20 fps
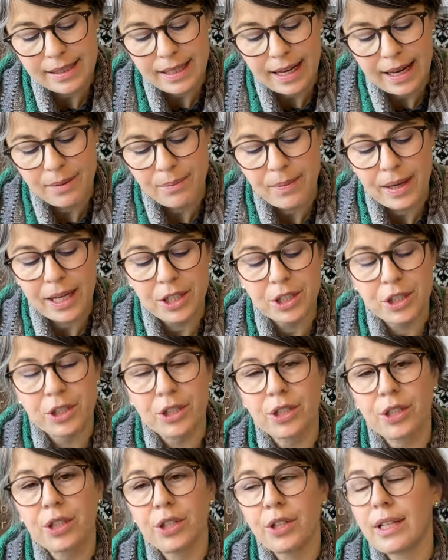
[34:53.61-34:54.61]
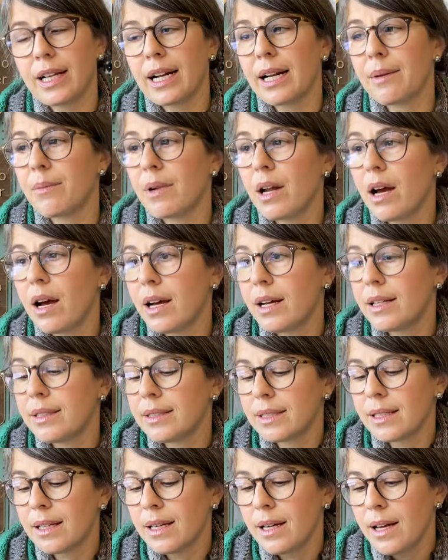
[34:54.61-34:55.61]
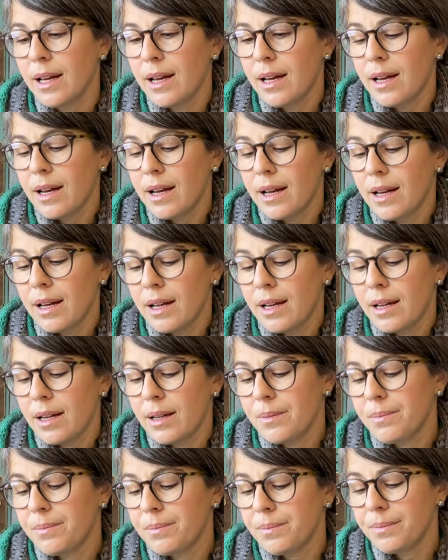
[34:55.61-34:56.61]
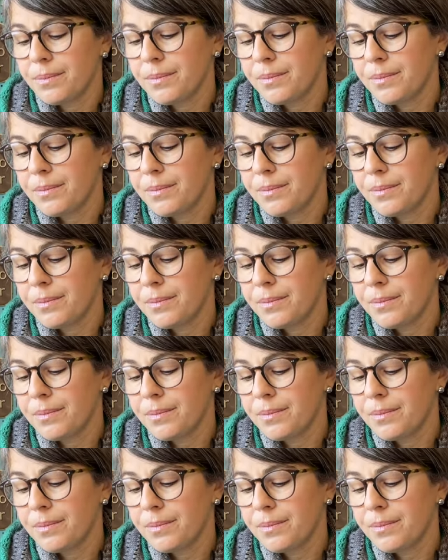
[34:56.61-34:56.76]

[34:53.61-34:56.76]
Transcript: and make sure that I'm not um,